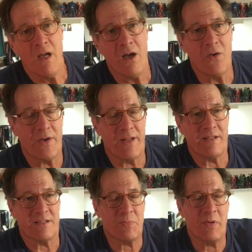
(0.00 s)
Oh, and
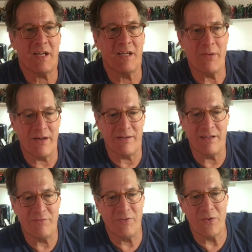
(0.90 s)
in speaking about
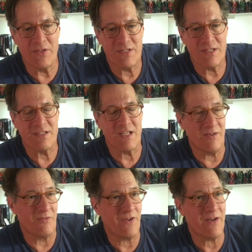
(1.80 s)
influences
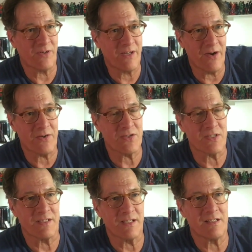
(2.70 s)
and favorite characters
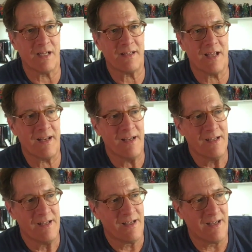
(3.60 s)
and things like that,
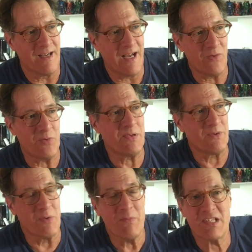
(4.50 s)
I would be
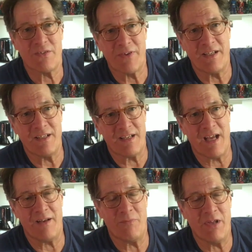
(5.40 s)
remiss if I did
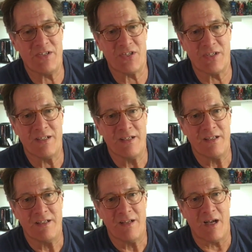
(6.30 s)
not mention
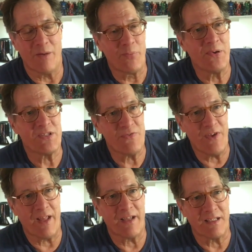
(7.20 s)
Prince
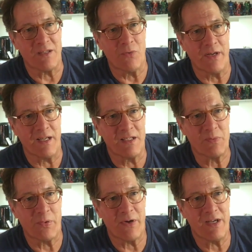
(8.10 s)
Valiant and what an
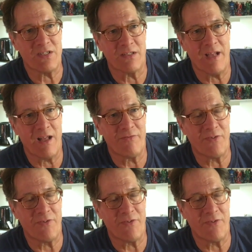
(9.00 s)
inspiration Hal